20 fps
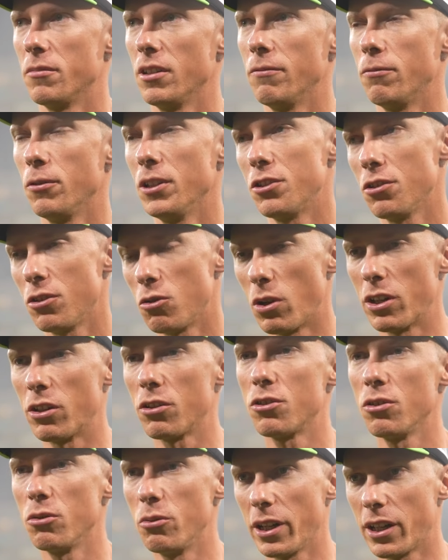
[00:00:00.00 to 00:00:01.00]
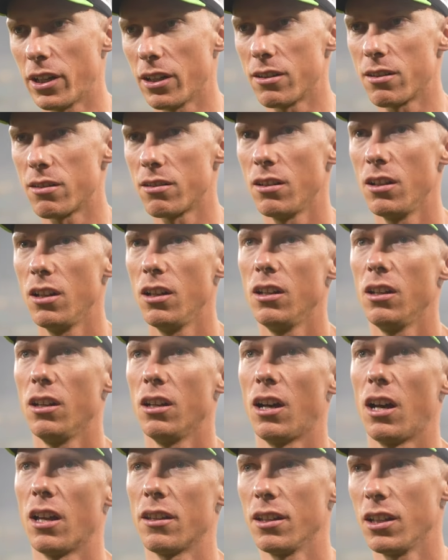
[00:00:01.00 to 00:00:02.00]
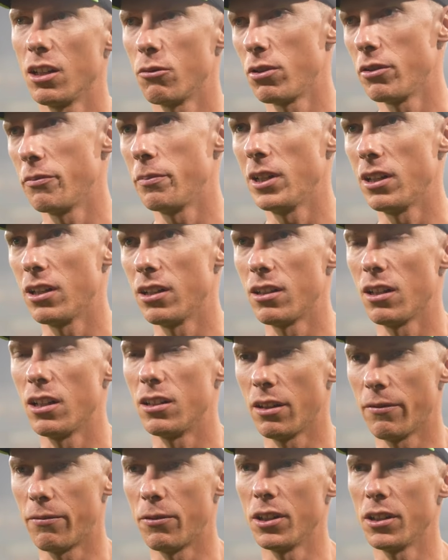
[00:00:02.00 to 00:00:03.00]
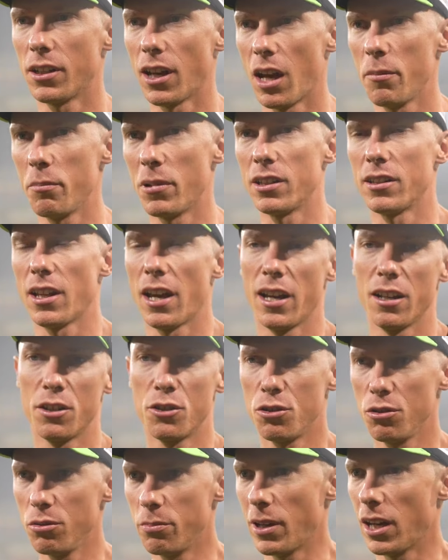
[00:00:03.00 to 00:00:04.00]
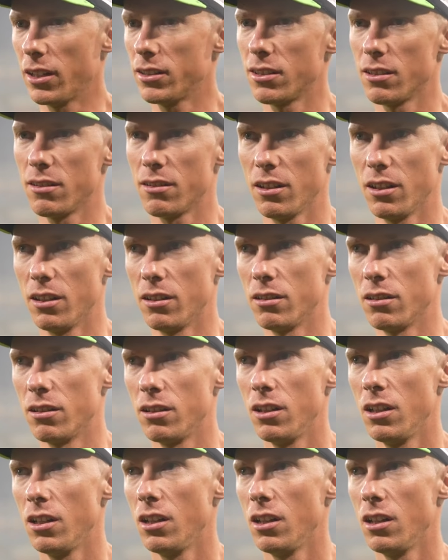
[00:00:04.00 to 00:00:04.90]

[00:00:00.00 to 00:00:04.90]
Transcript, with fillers: If we took one or two wickets, I think it would have been a different game, but they had two batters in